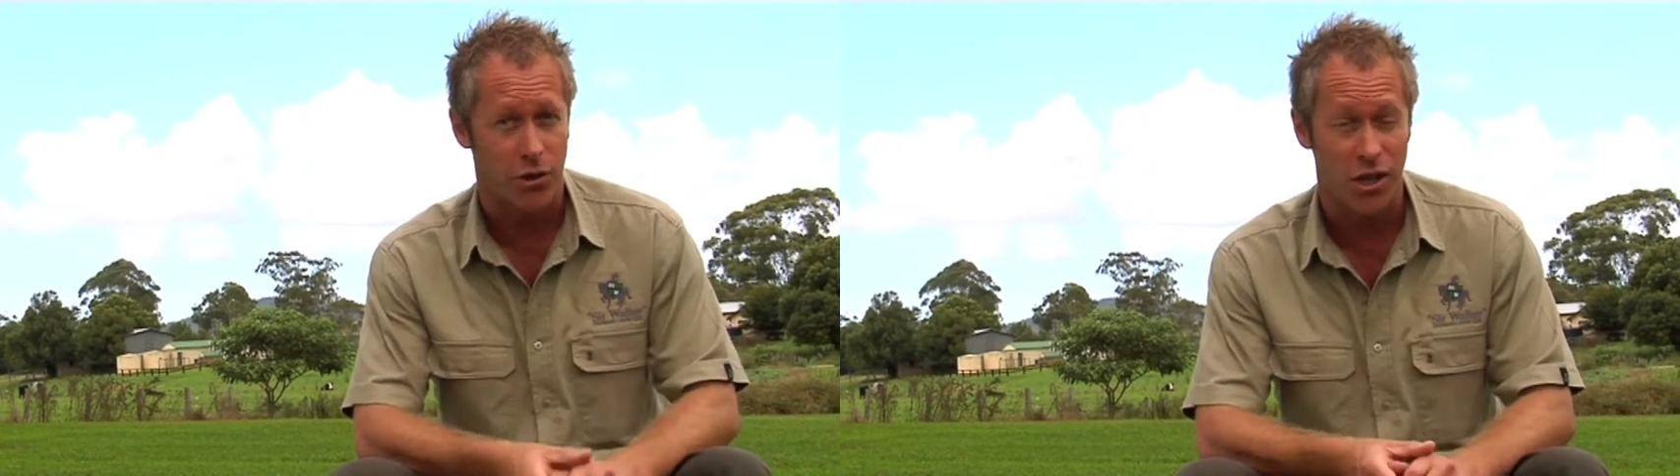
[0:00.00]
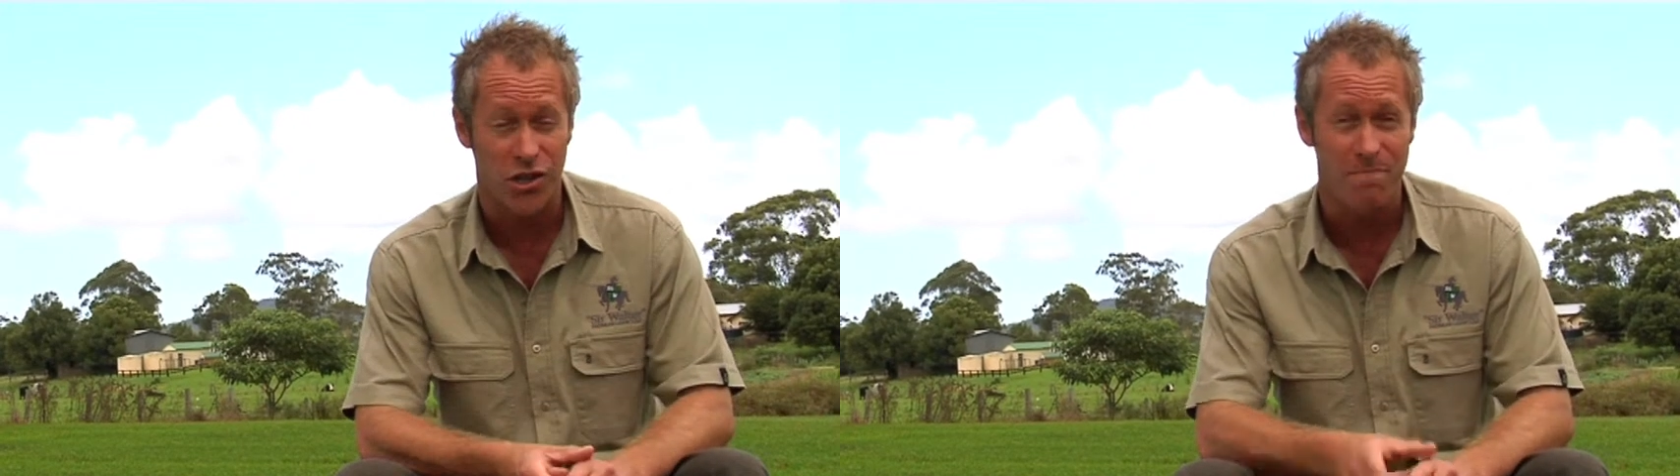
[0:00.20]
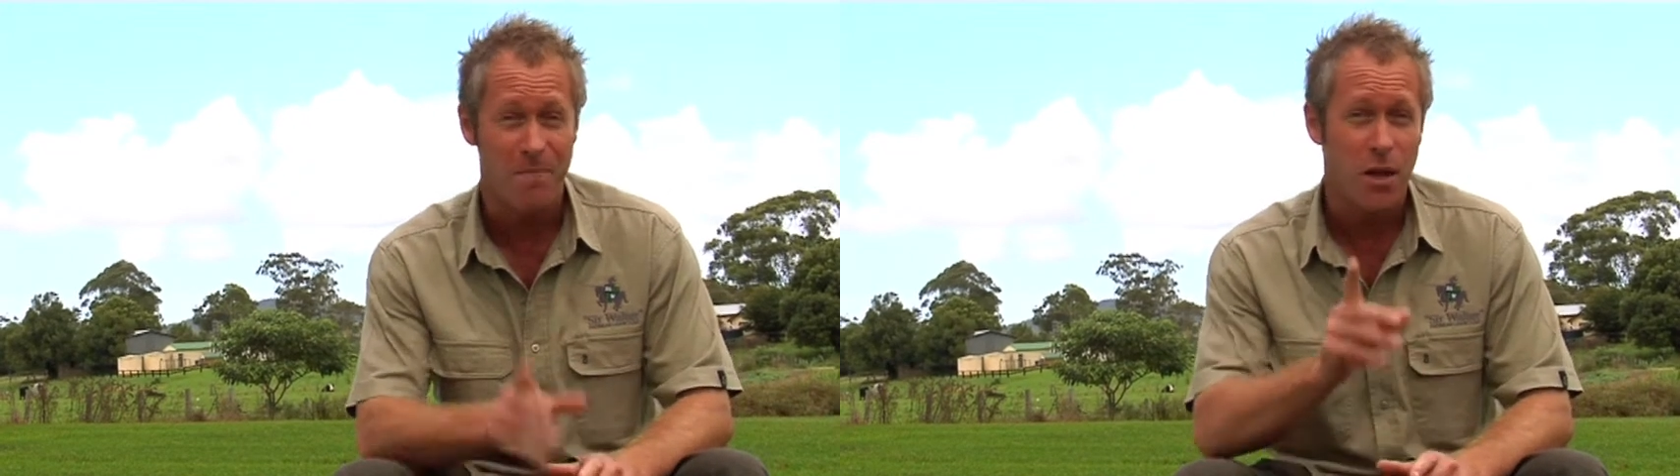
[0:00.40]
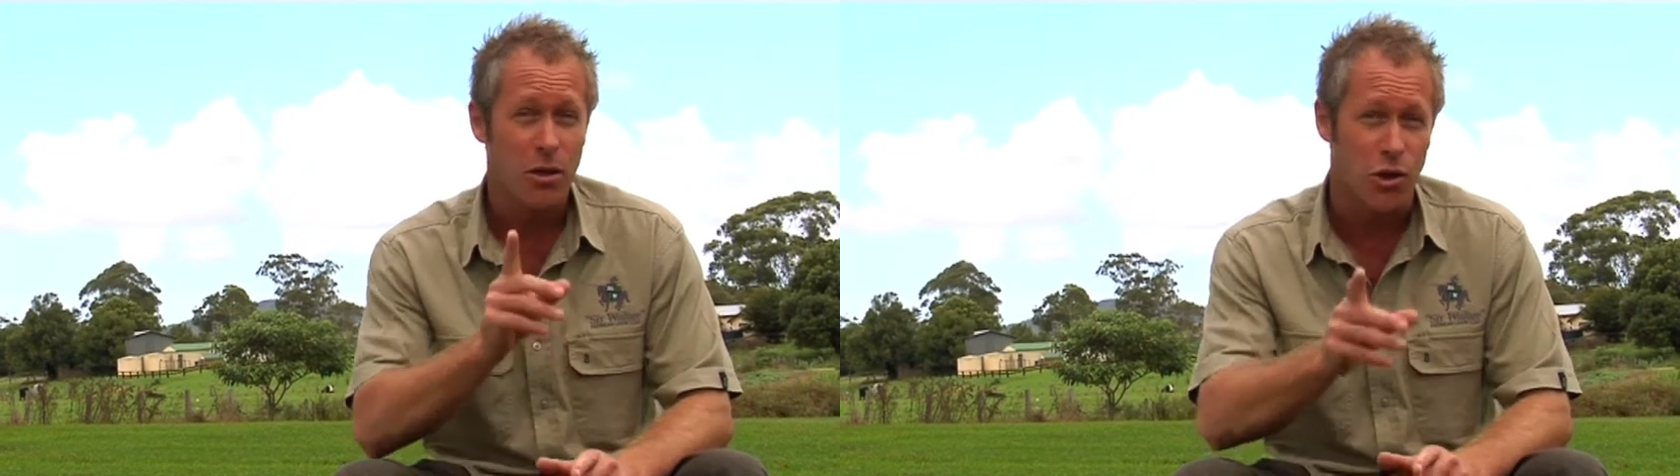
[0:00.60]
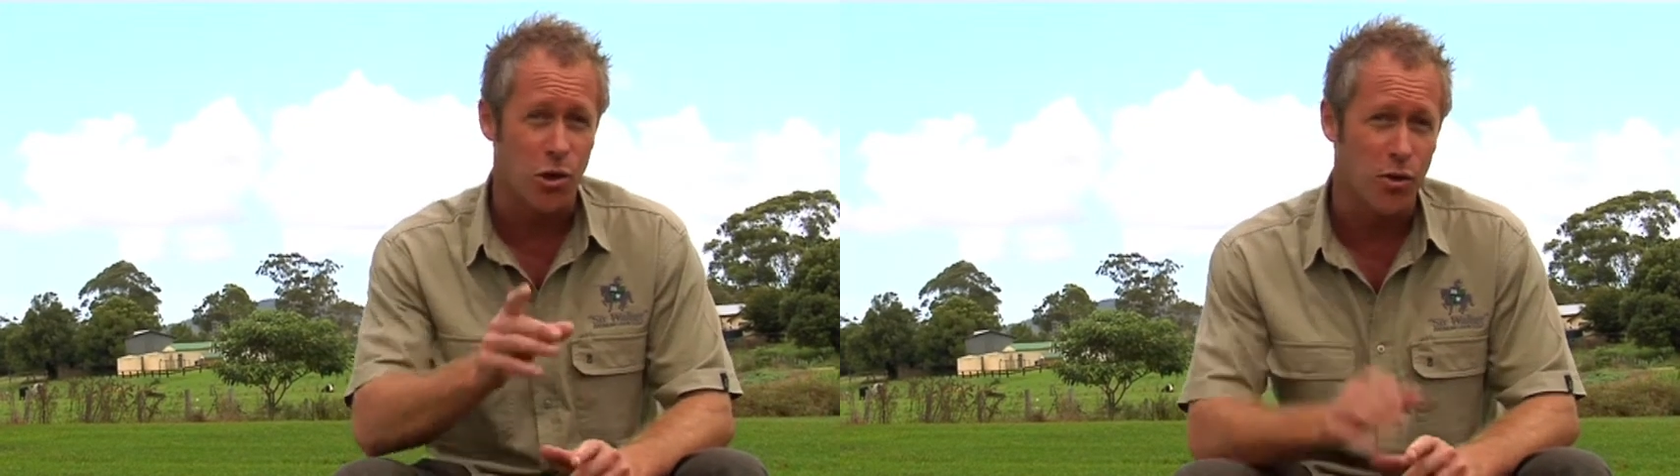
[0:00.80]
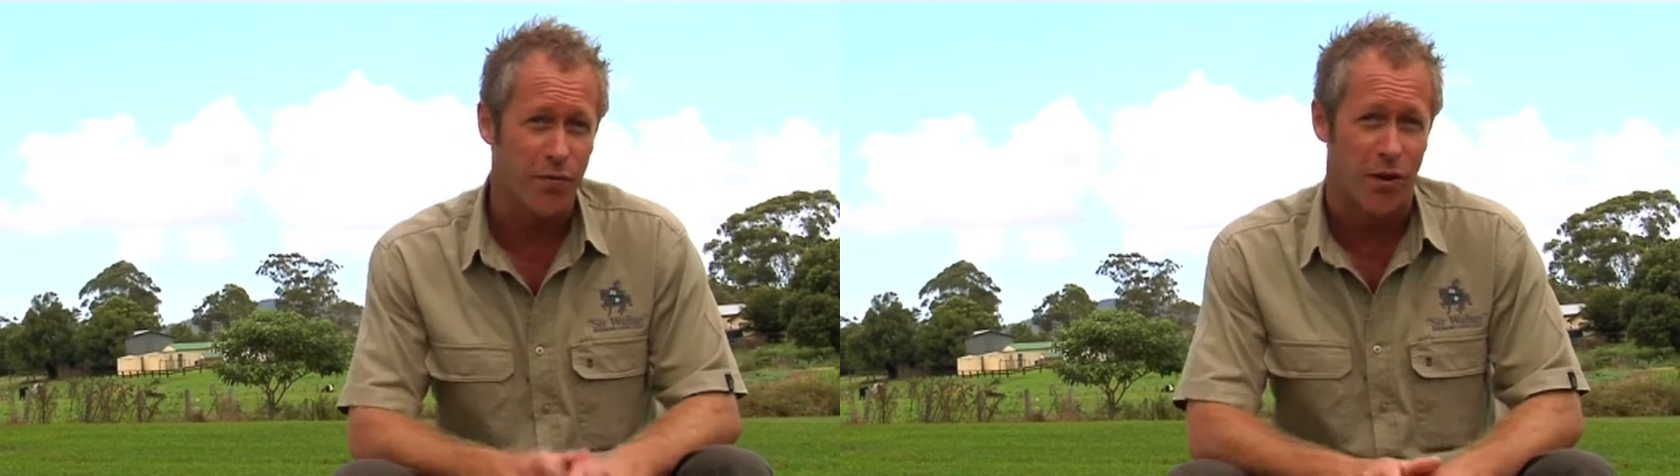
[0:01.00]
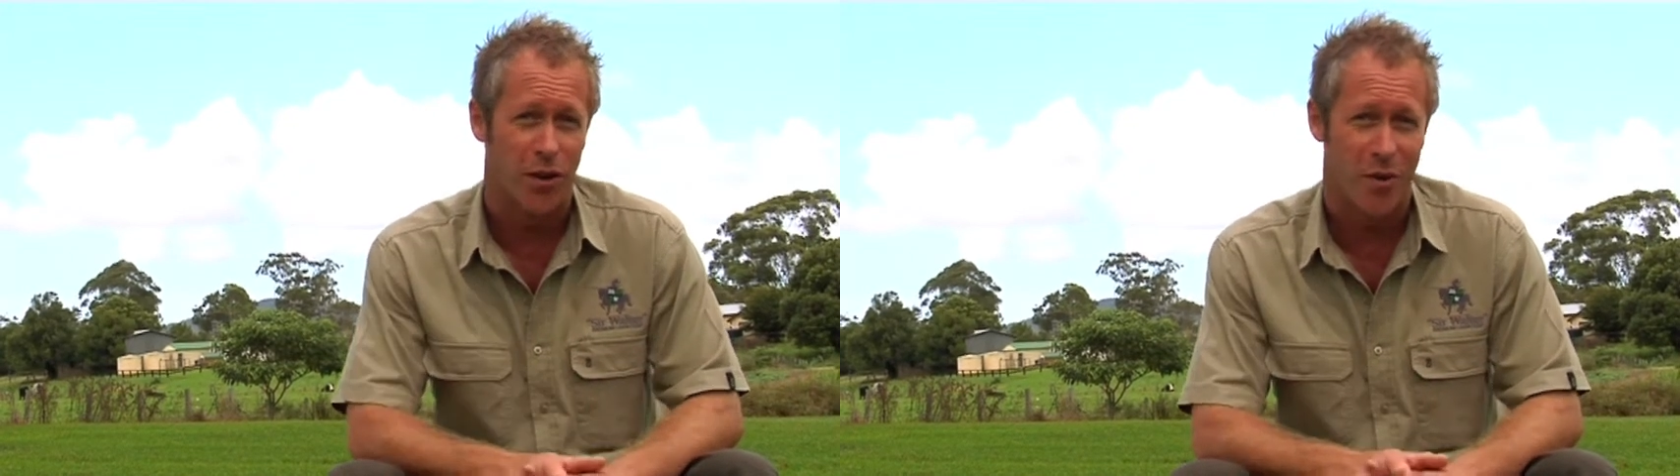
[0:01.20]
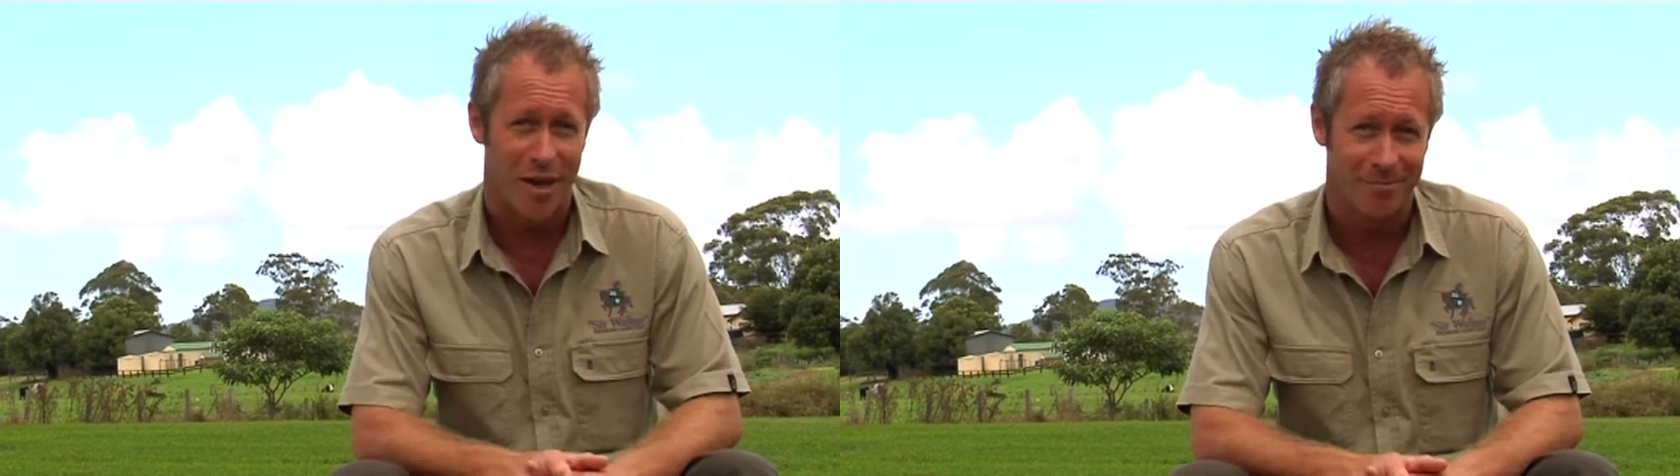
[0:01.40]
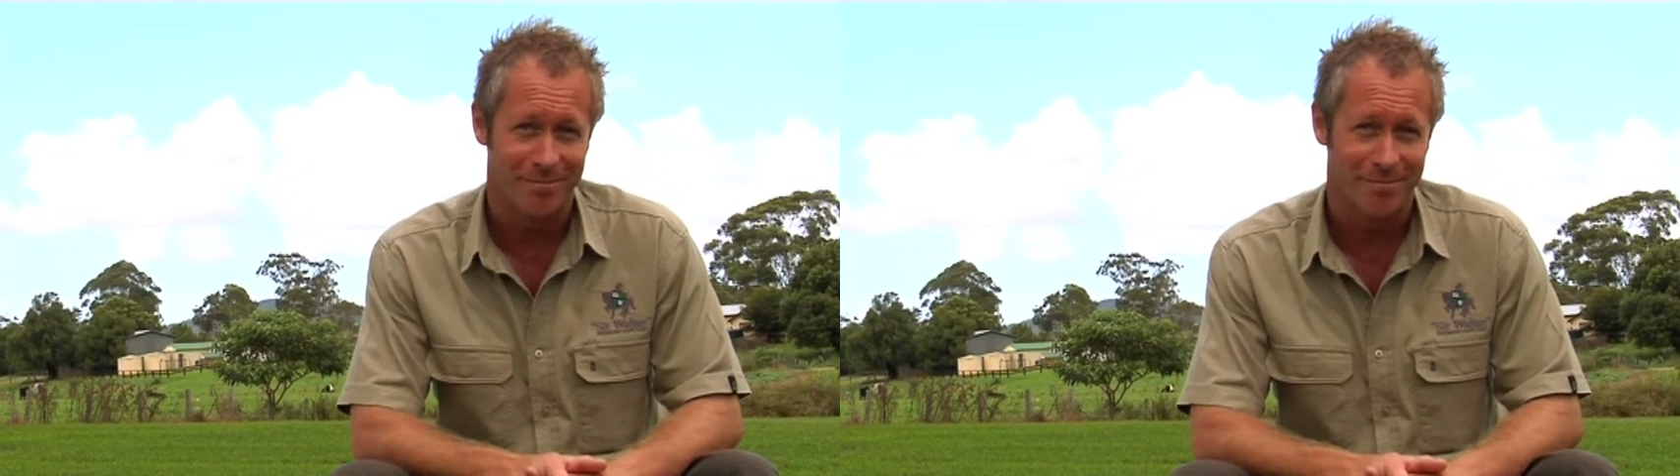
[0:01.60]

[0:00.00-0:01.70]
season, do the following.